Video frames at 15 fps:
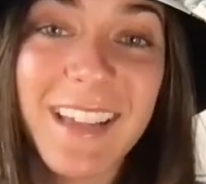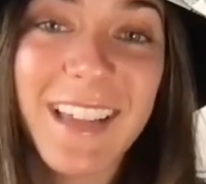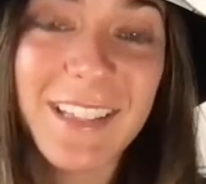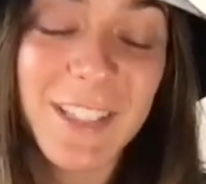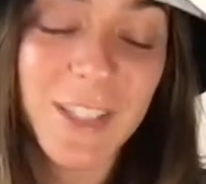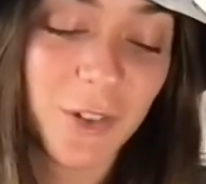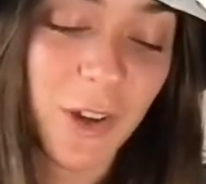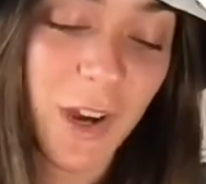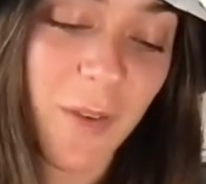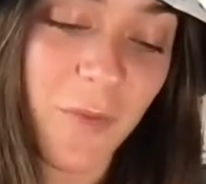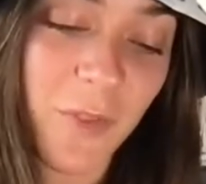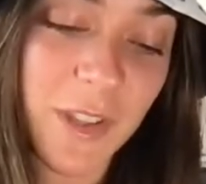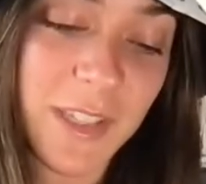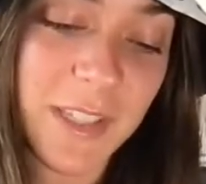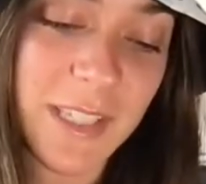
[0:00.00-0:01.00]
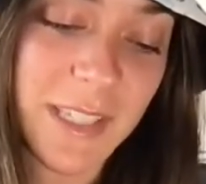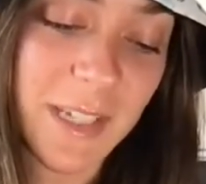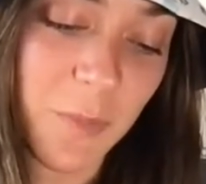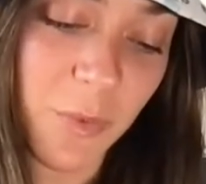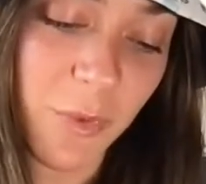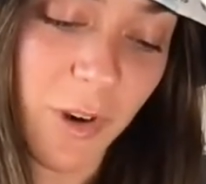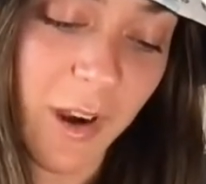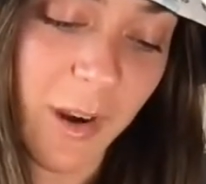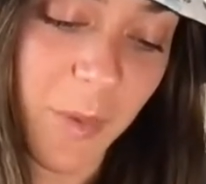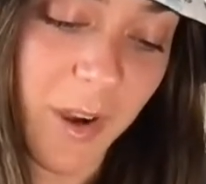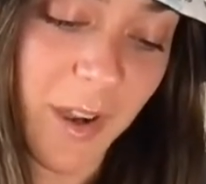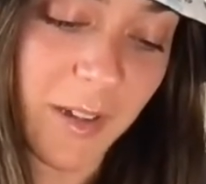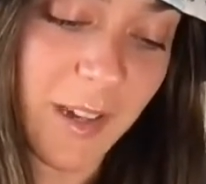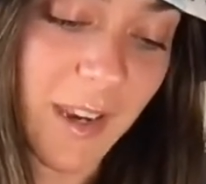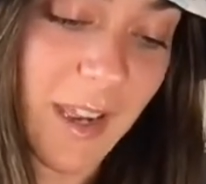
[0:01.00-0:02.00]
Instagram for This is Temporary
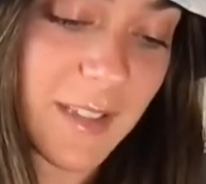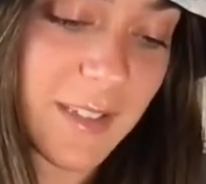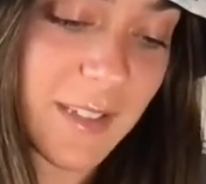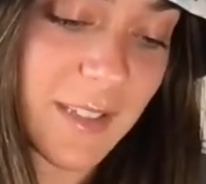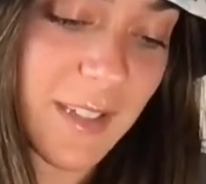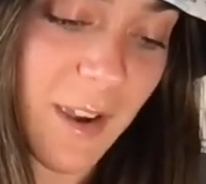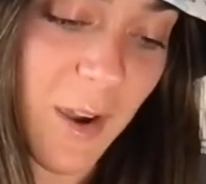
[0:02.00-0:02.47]
podcast,